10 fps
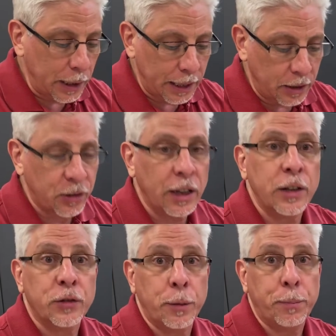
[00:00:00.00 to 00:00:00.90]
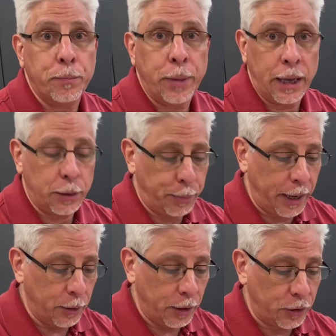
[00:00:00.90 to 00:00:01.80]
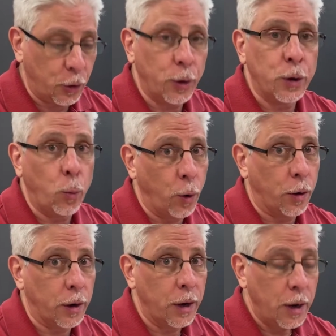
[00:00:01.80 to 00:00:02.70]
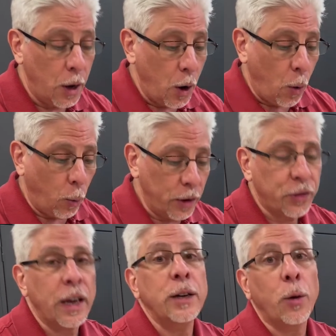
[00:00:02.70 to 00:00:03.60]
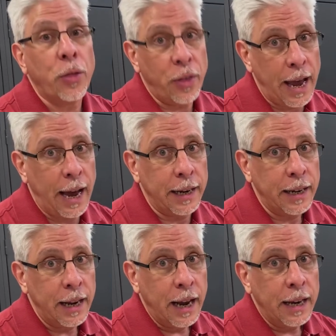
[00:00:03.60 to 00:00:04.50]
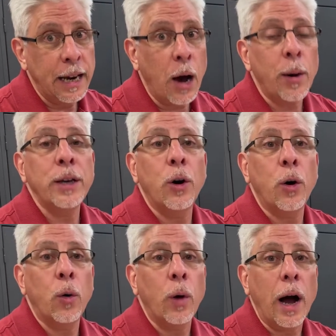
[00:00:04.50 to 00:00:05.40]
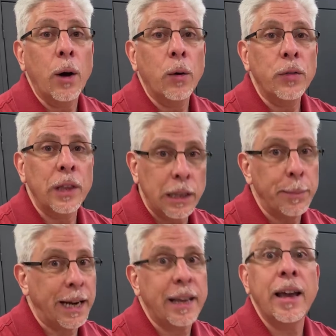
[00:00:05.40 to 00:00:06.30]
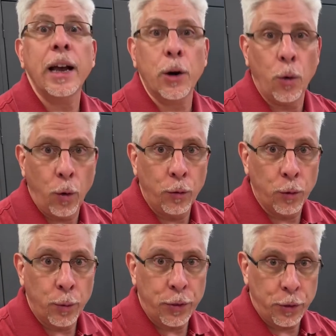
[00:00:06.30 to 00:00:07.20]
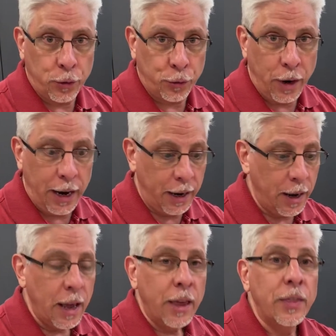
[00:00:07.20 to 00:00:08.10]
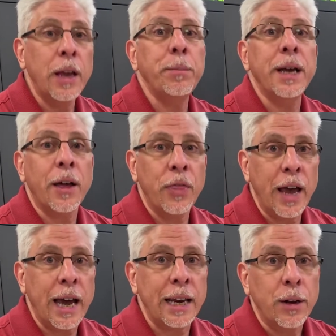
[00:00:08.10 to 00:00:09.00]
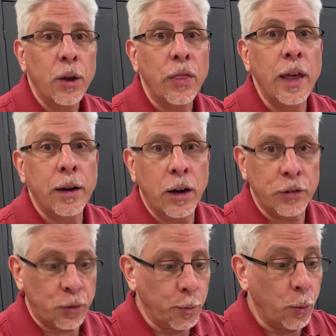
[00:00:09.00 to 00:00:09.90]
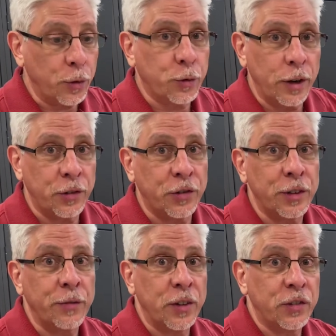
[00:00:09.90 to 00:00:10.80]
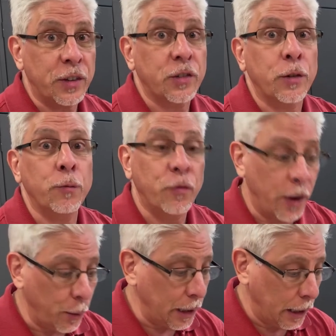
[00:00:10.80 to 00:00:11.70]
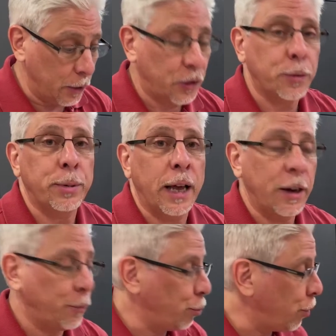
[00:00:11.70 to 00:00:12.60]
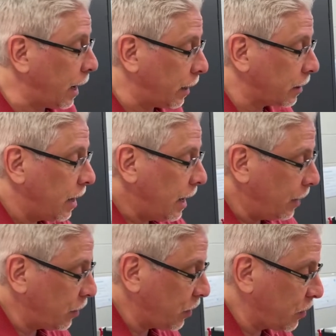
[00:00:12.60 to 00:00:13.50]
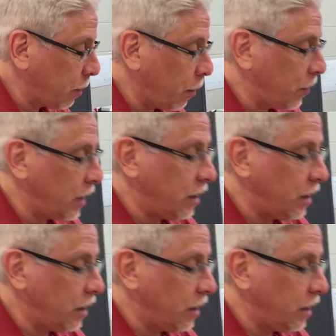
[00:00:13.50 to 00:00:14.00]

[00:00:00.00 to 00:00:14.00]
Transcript: let it tell us the pallet pattern that's going to work. Once I know that, now I know the limit I can't go over with the tray. Then beyond that, the customer was gracious enough, they sent us a very large supply of product, and this is some of it